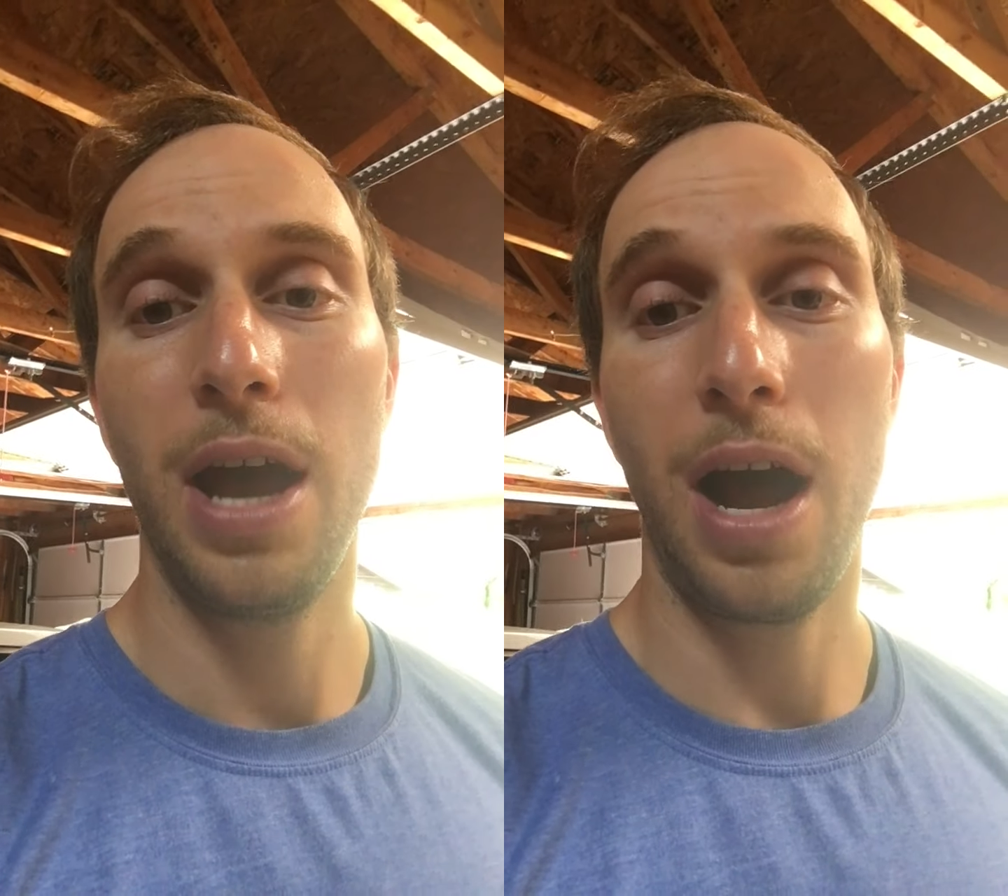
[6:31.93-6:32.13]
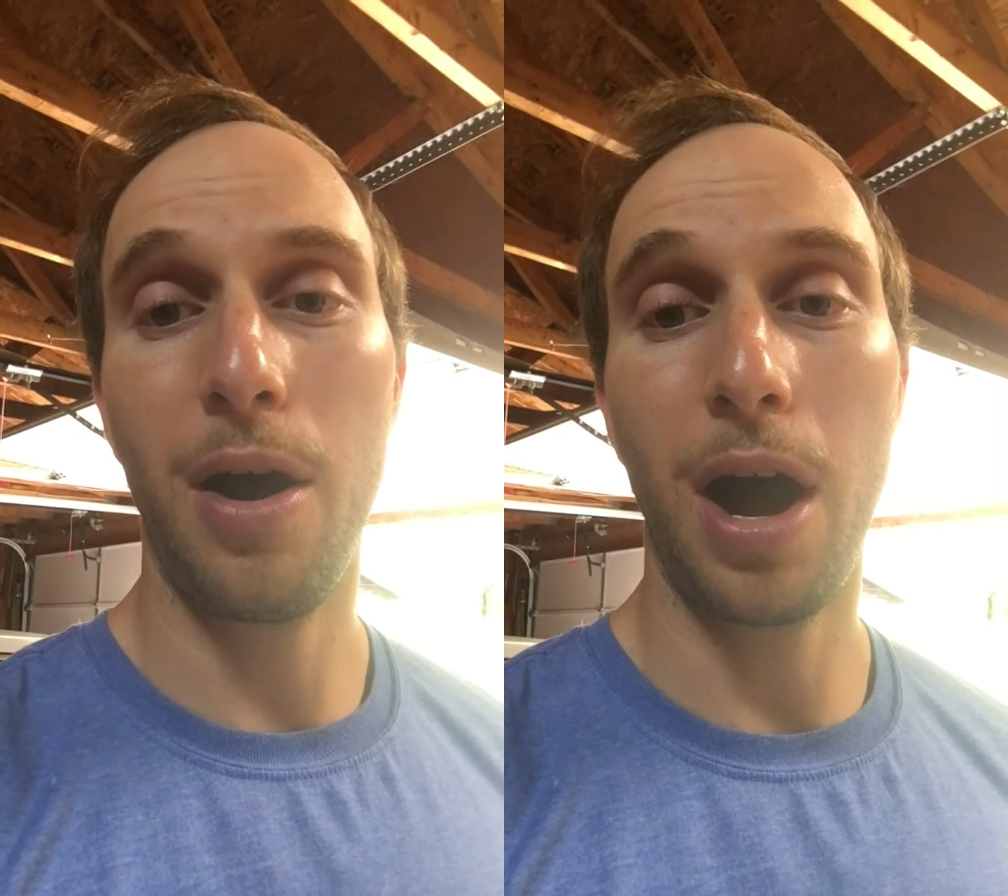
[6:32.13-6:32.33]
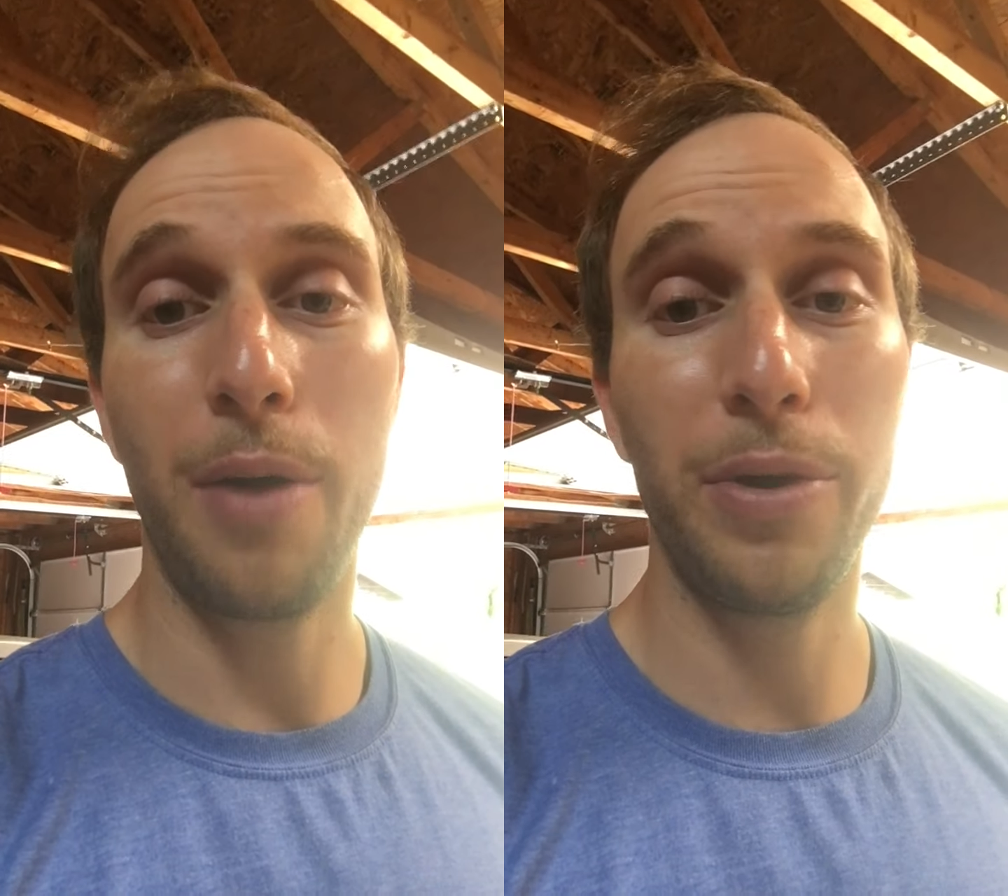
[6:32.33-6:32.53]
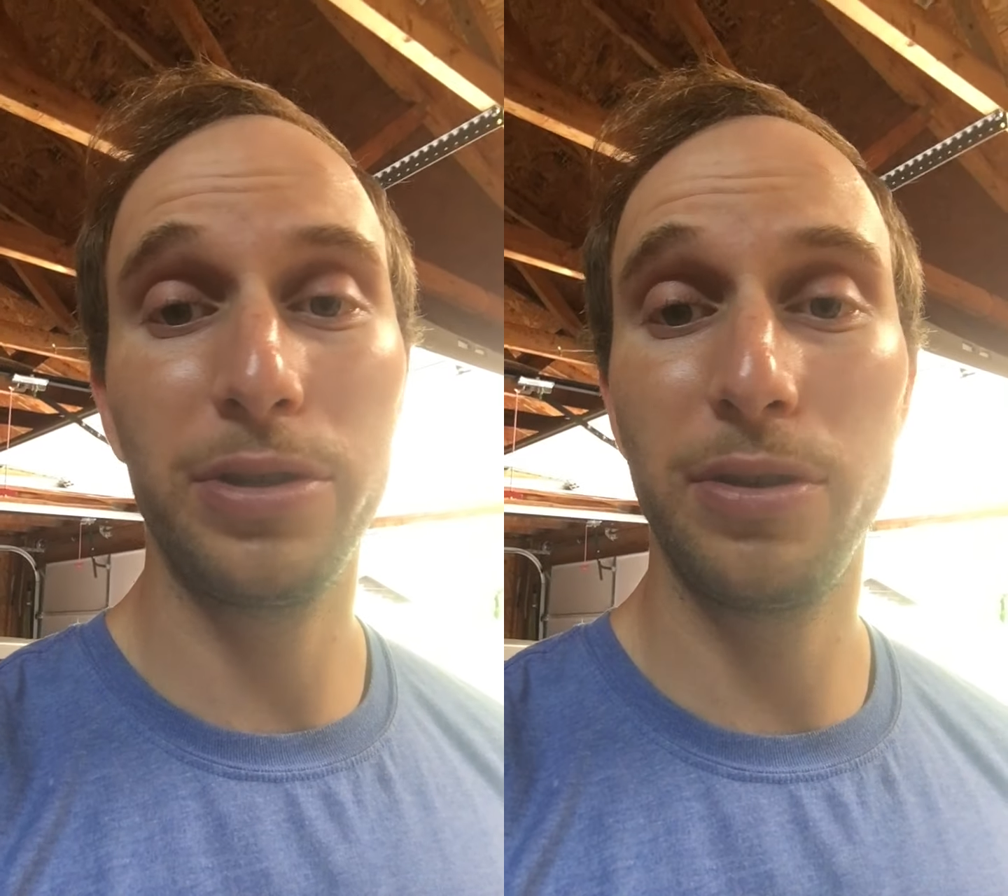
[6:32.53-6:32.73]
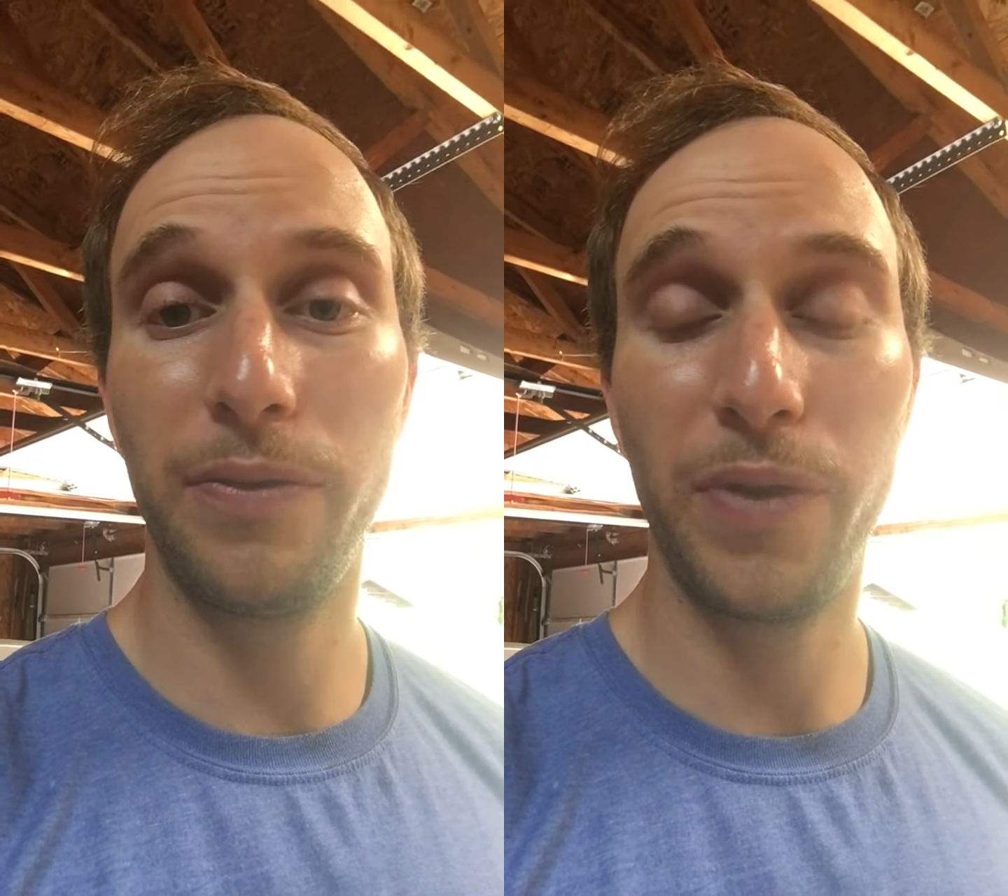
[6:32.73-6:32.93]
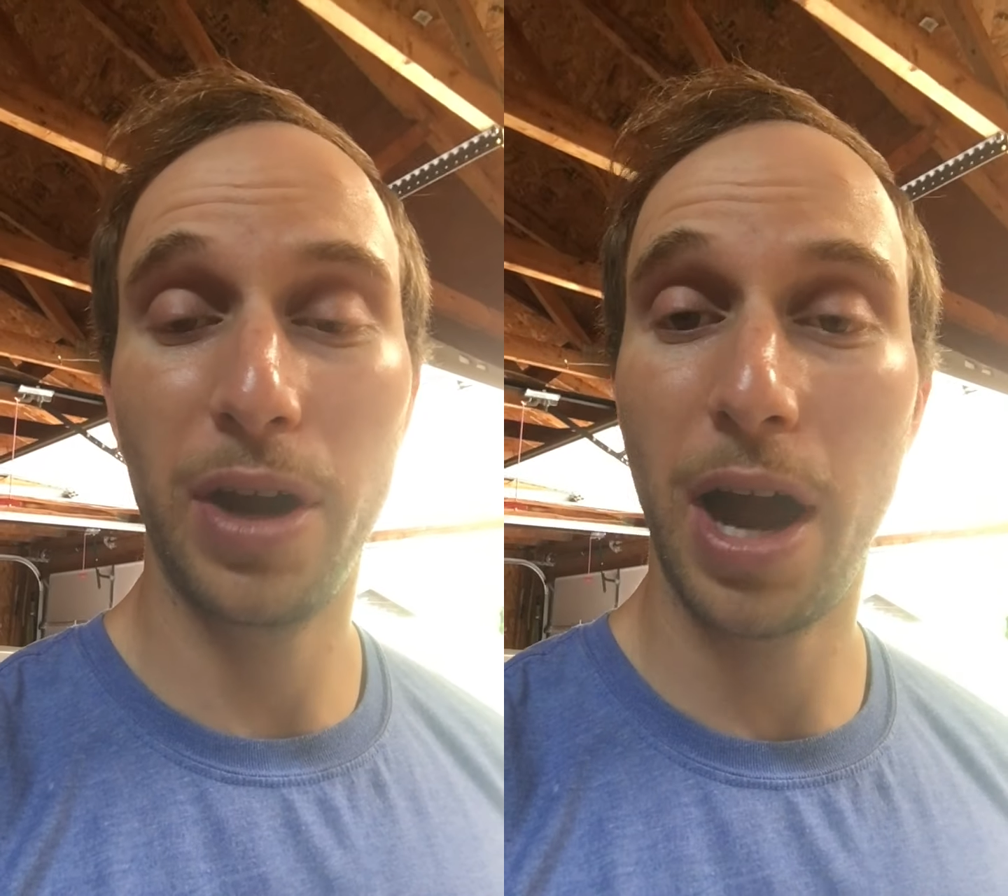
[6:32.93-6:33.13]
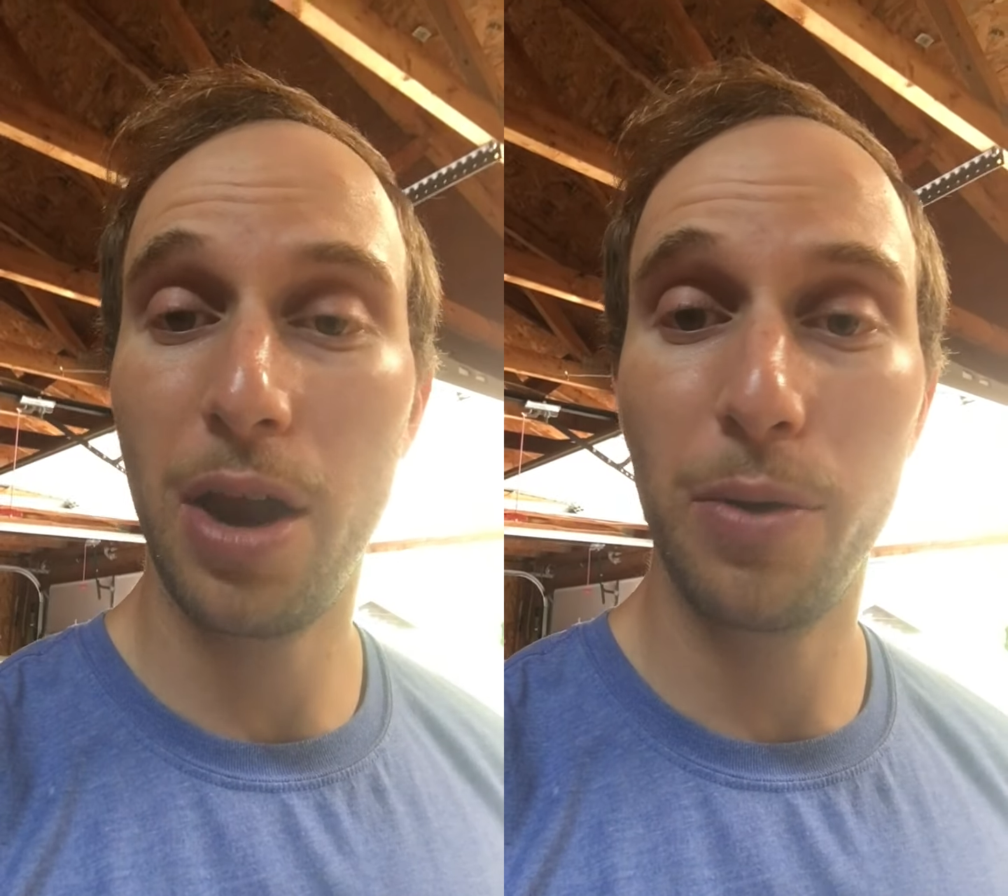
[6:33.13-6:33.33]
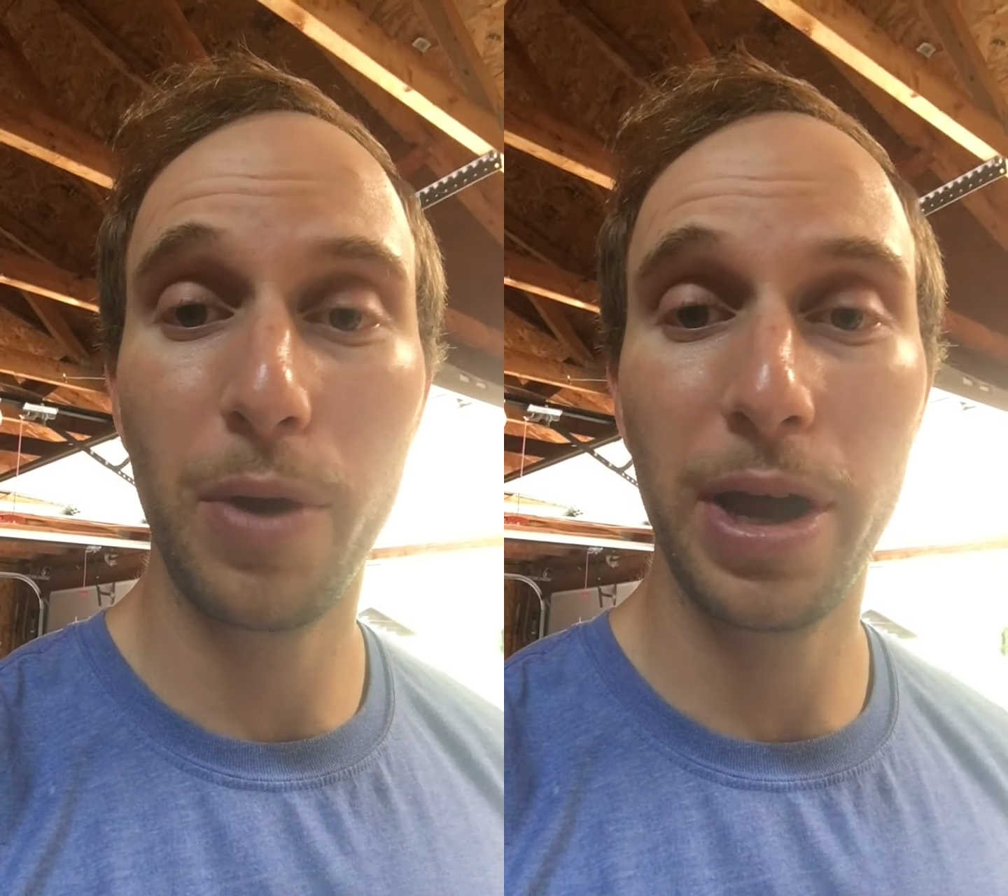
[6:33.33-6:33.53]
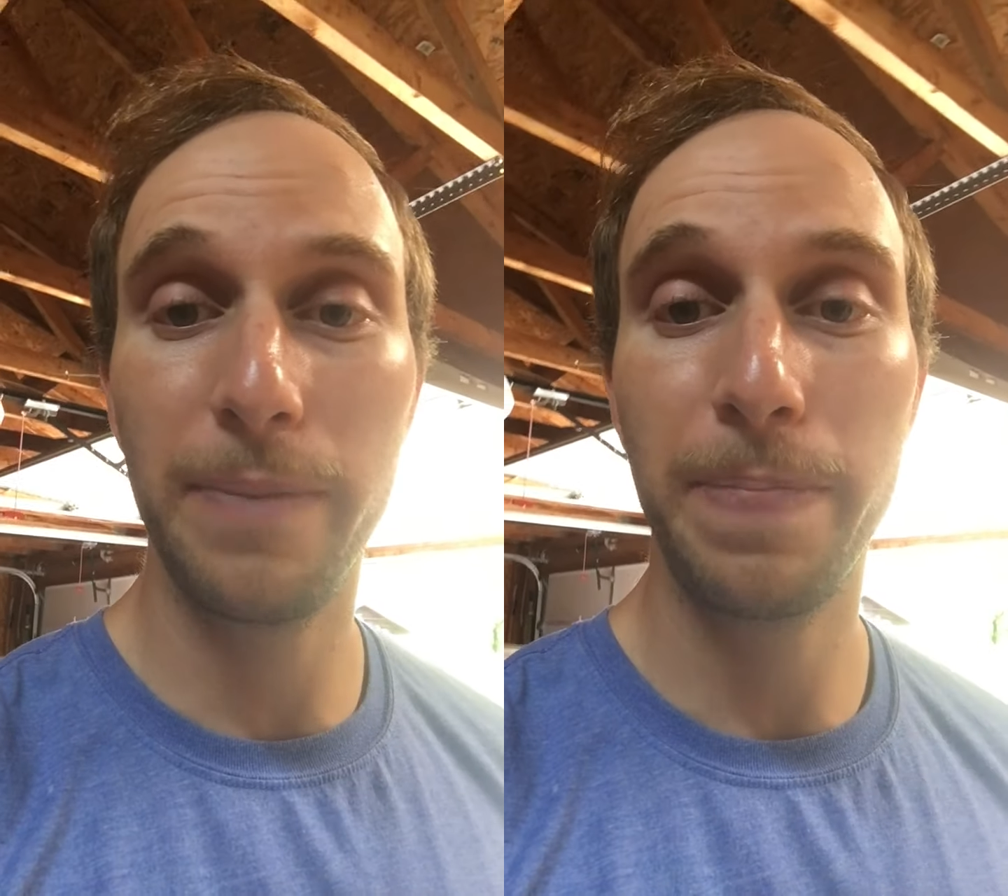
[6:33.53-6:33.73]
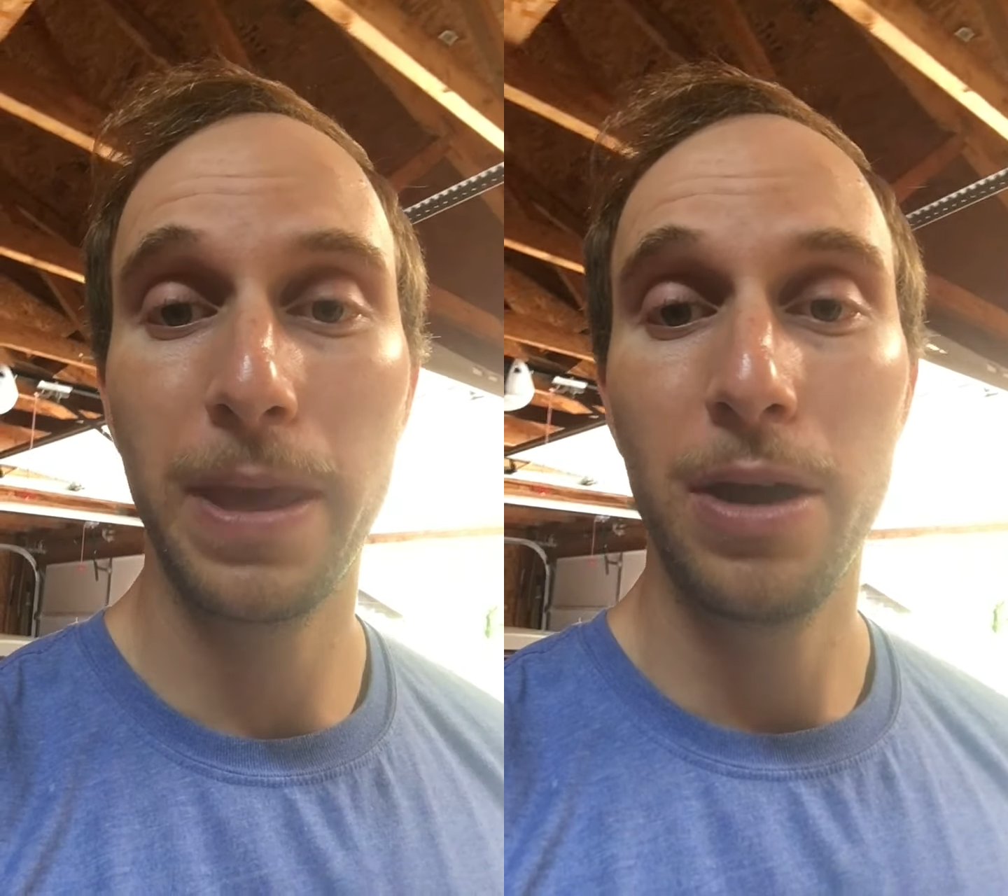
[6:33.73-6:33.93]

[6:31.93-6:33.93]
I, I want you to figure out a way